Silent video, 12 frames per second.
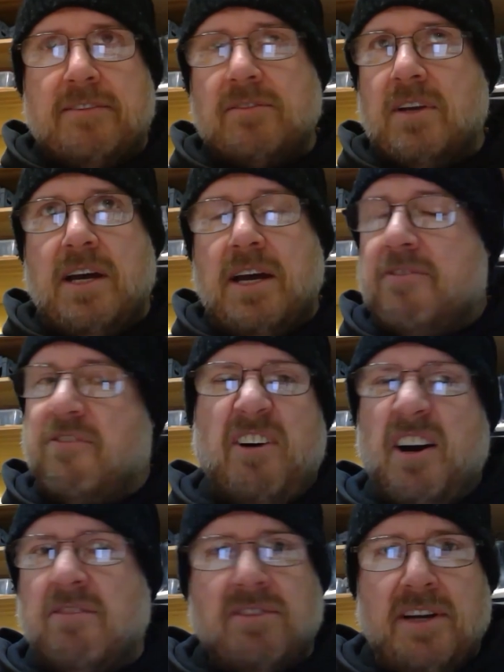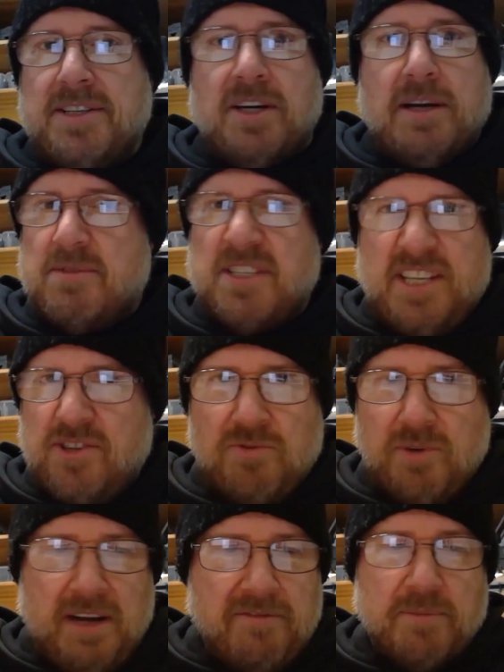Firefly type central
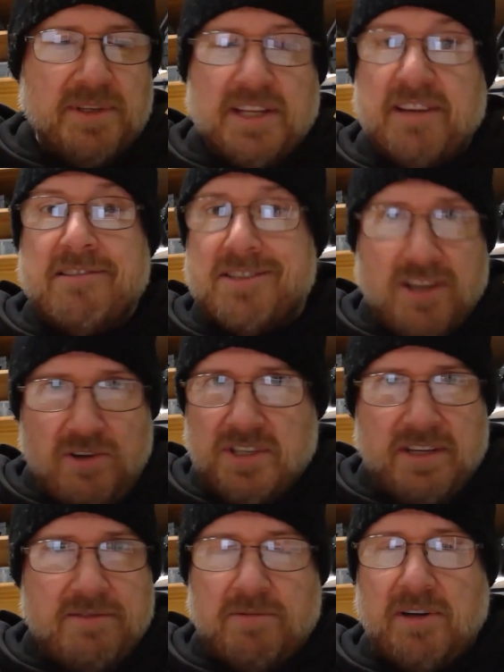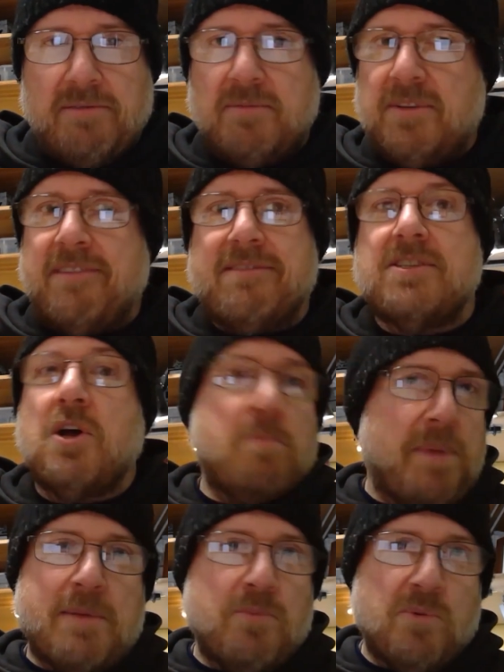government. There is no central government. There is no
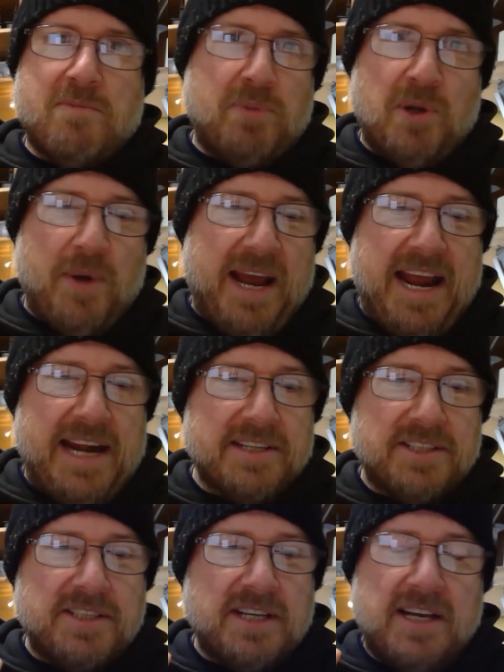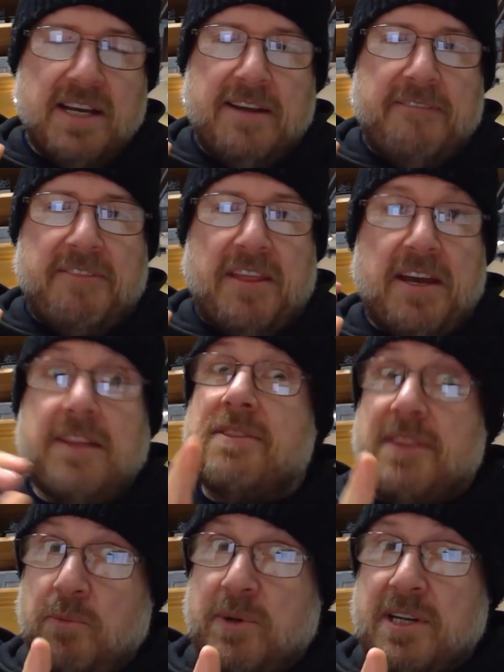people with blue hands
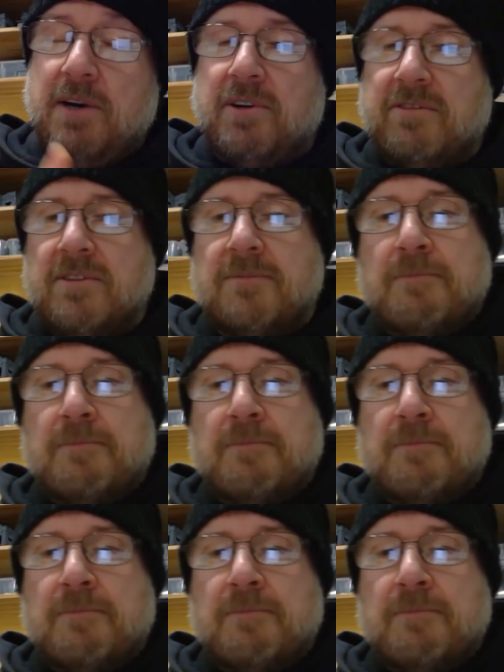that we of.